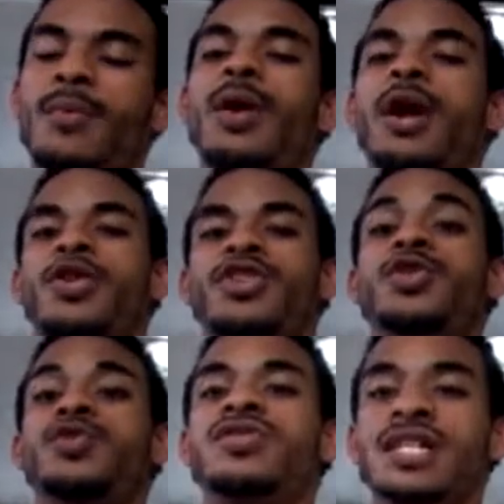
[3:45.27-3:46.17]
Well,
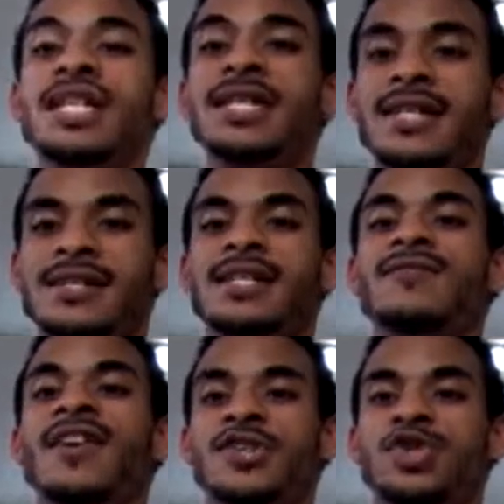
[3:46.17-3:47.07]
you see this
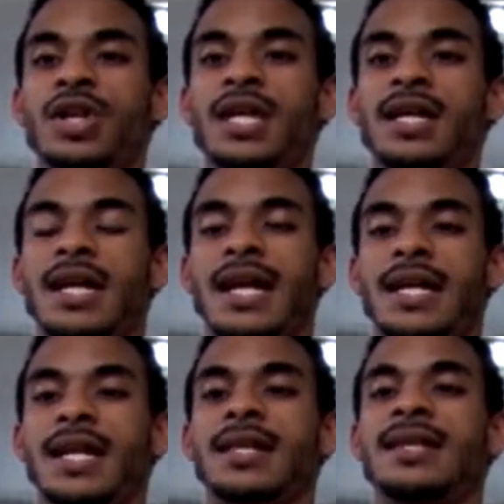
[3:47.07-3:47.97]
eventually in